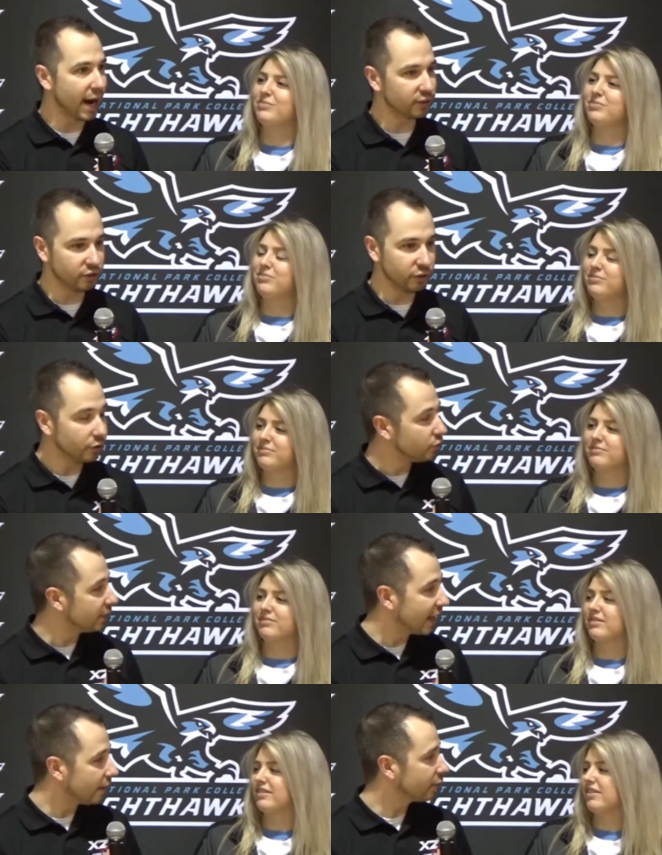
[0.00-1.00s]
Speaker 1: you're practicing, you're
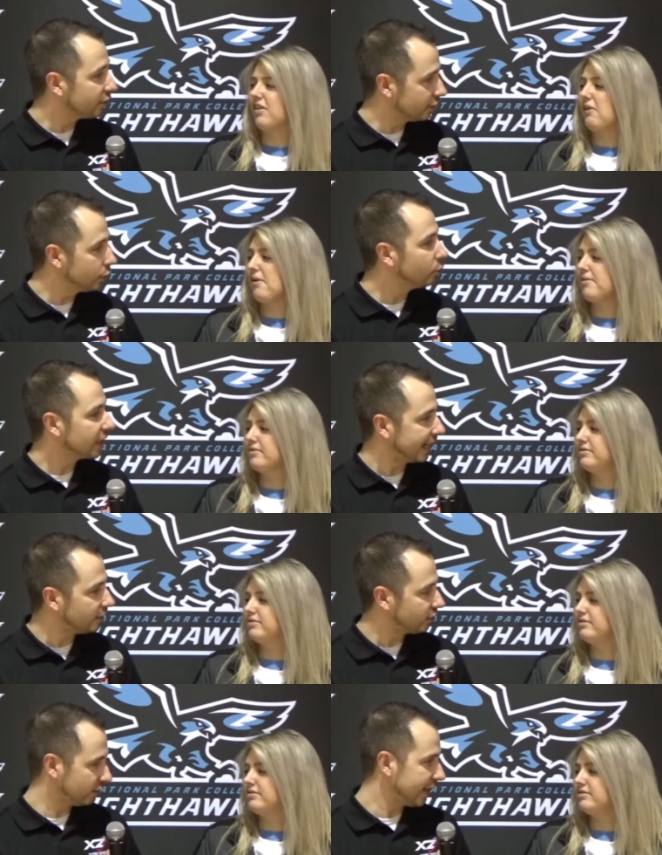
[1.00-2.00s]
doing everything you
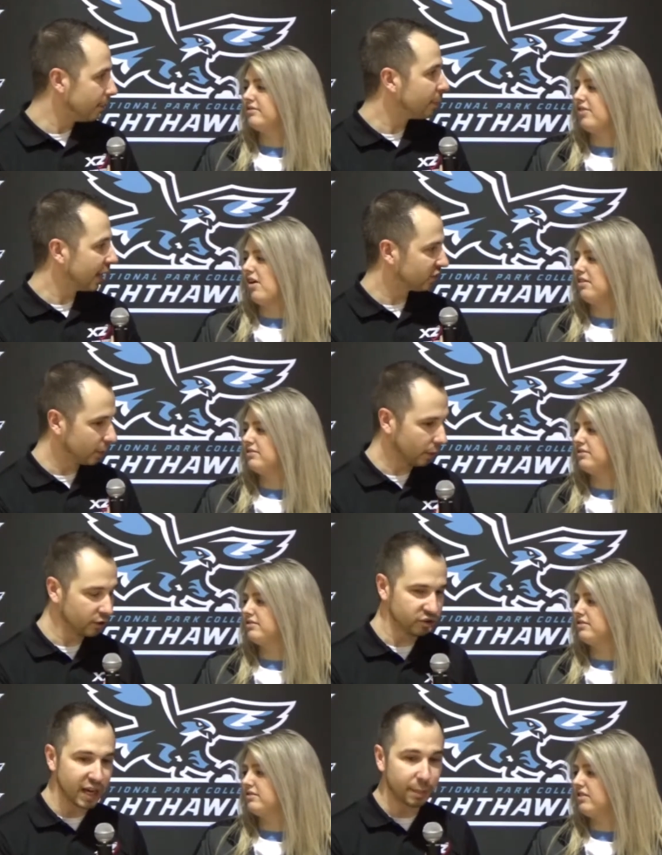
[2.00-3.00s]
can to stay in
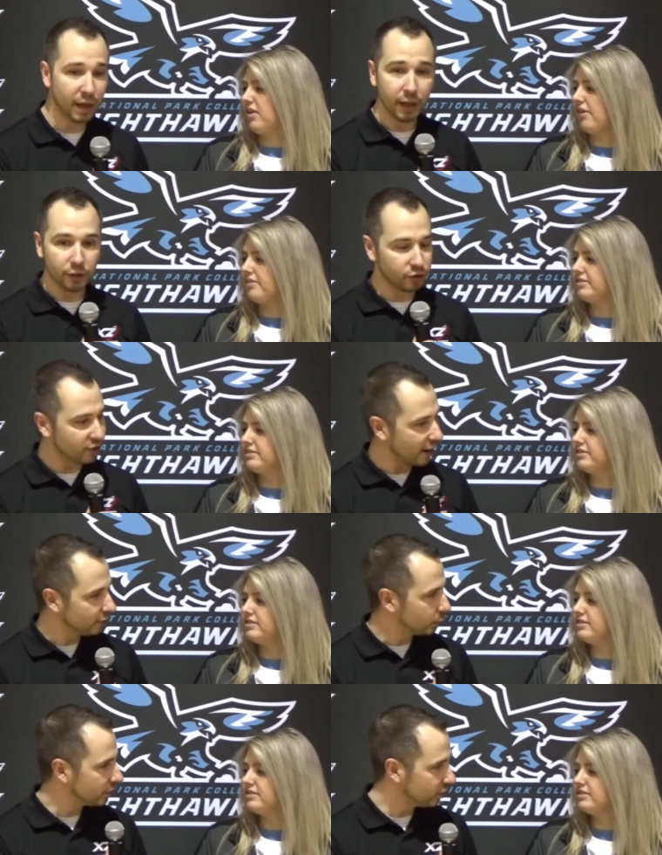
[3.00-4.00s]
basketball shape. You're
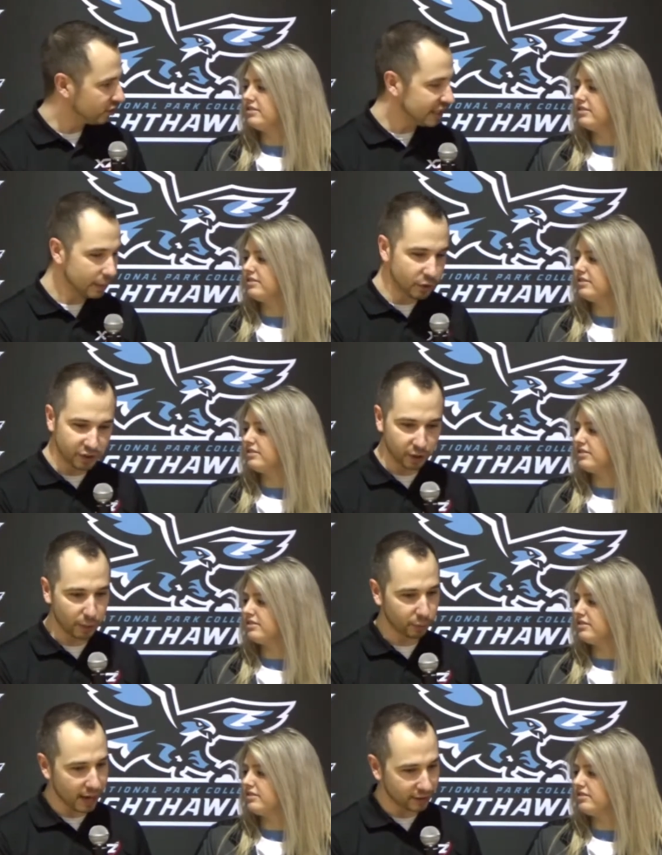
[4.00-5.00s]
traveling with the team, you're
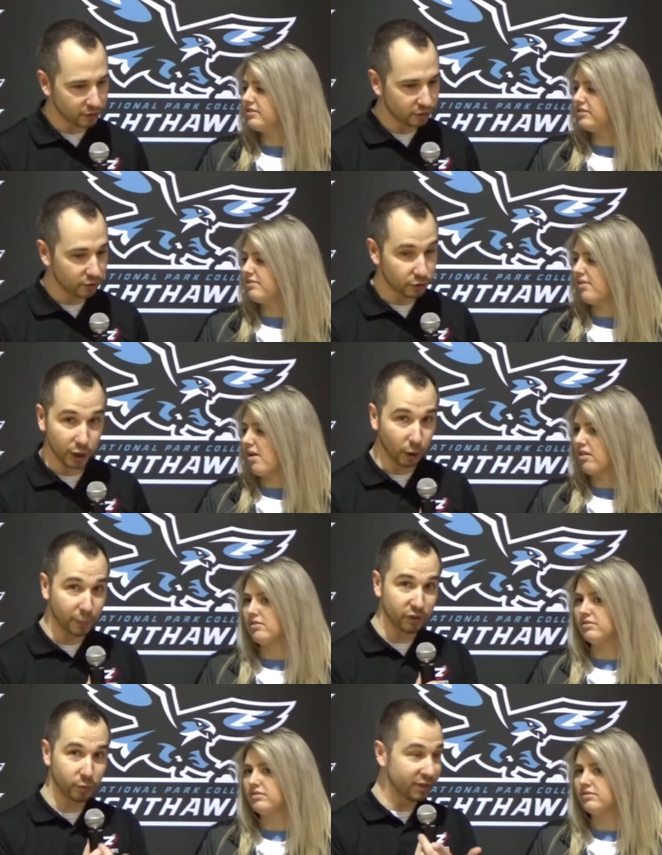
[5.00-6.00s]
there at practices, you
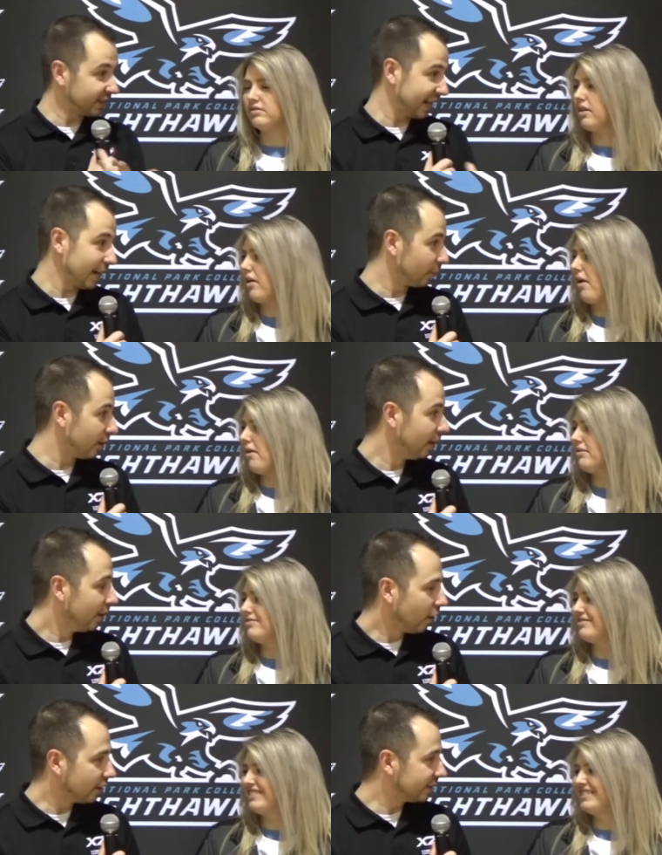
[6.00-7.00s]
help us with the camera
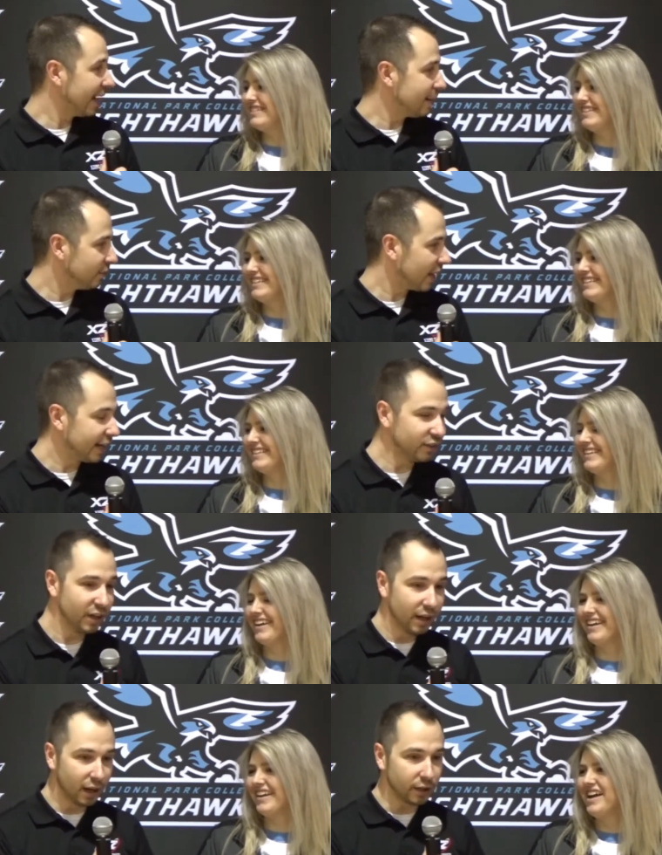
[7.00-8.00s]
on game
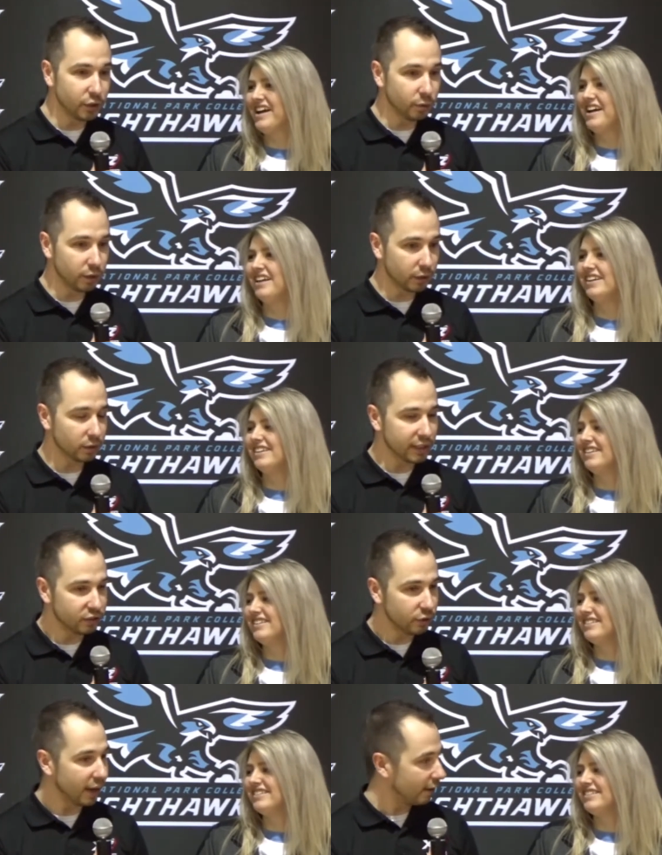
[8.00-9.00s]
days. Uh, you
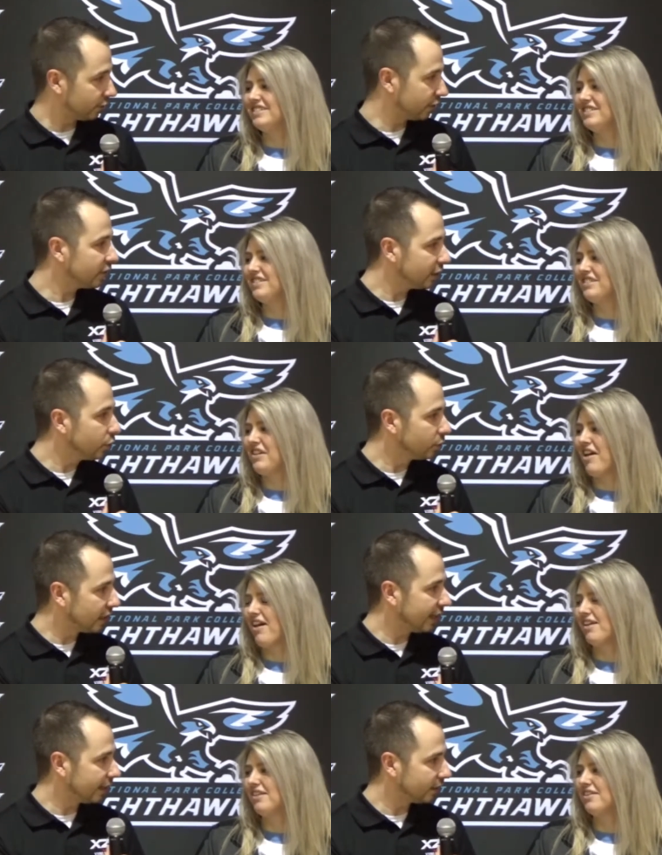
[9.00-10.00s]
literally do everything you
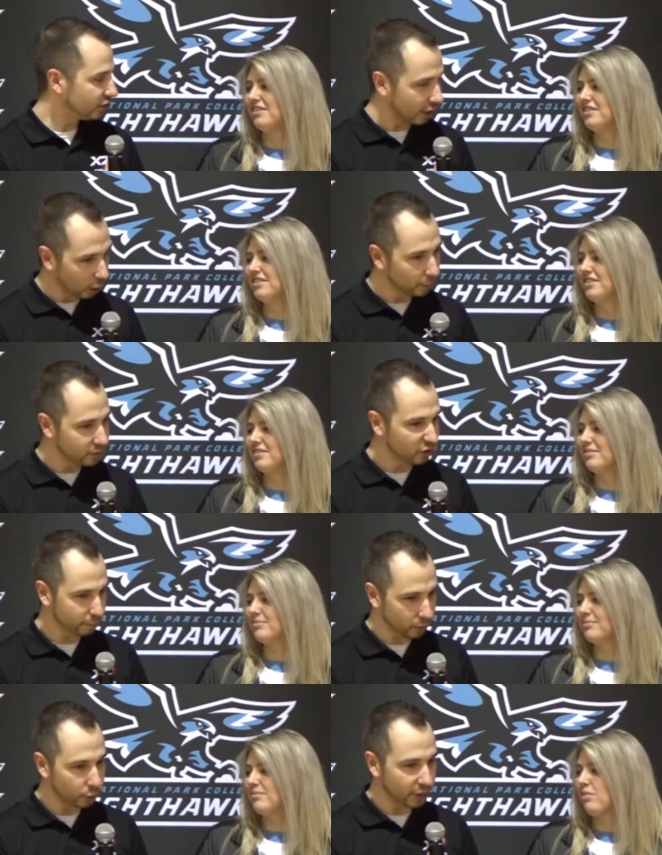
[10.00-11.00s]
can to help
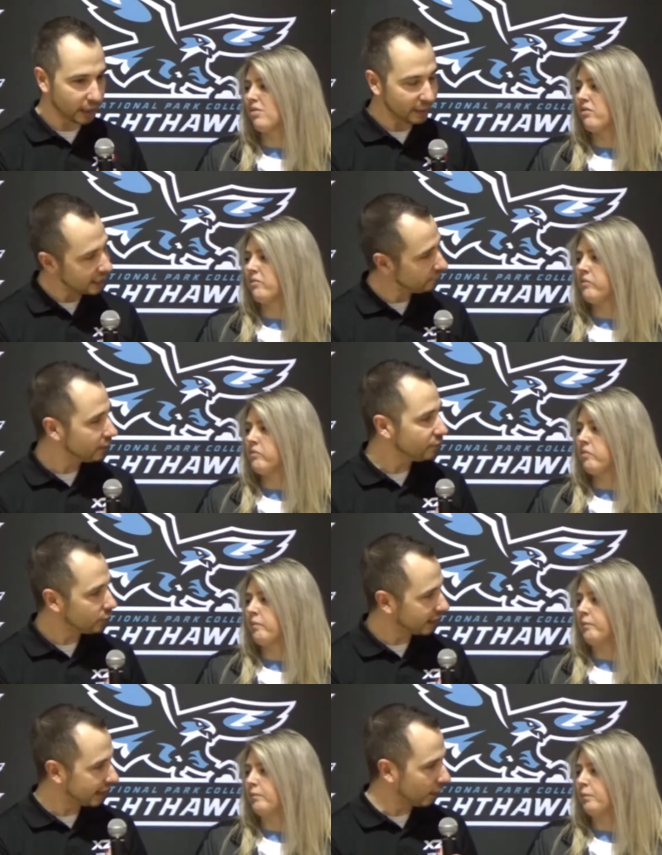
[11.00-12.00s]
this program, even
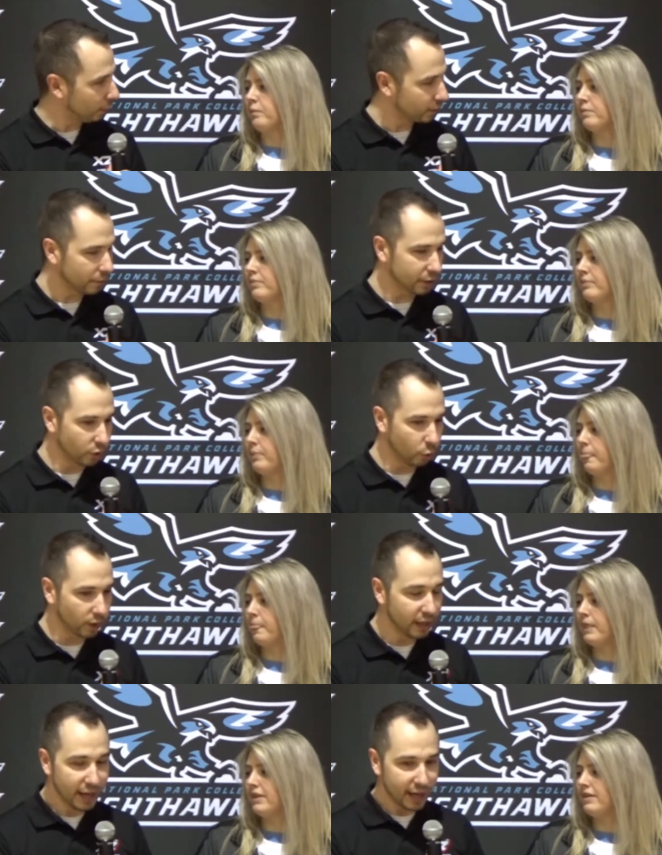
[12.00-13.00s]
if you can't help it on the
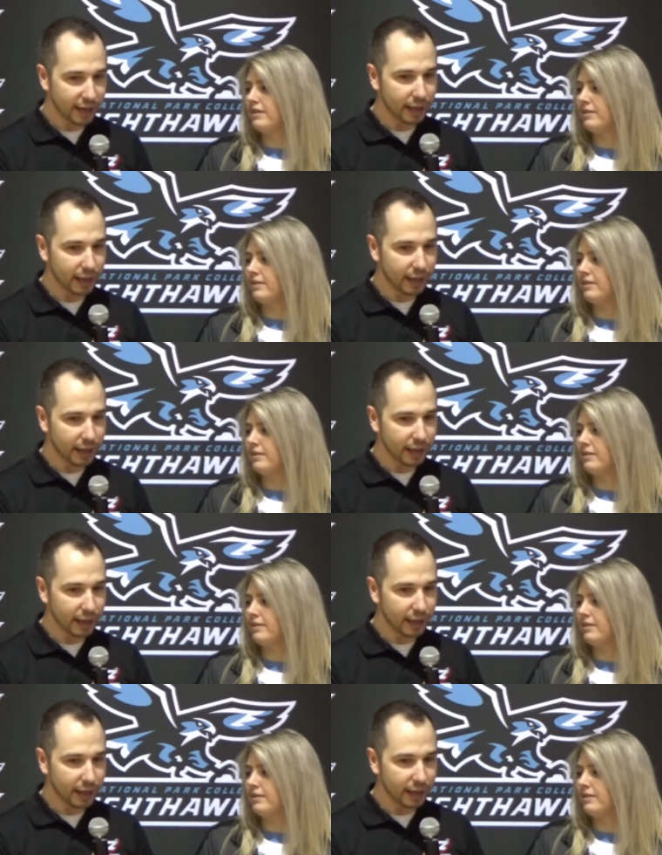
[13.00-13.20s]
court.